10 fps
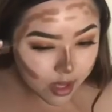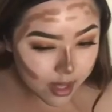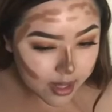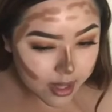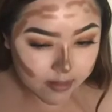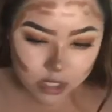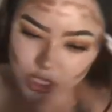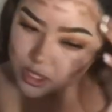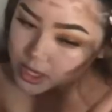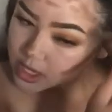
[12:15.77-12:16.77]
and then I'm
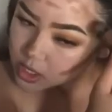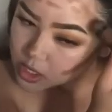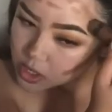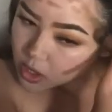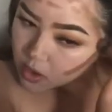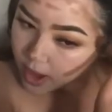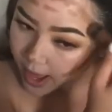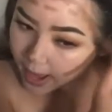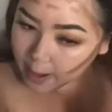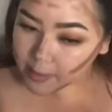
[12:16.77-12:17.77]
just gonna go
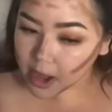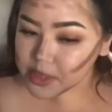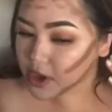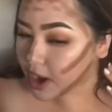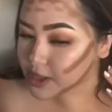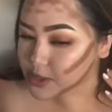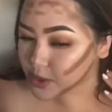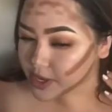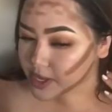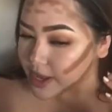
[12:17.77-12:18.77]
ham on the
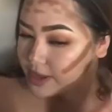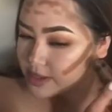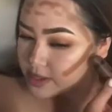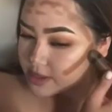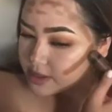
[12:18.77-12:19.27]
contour, you guys.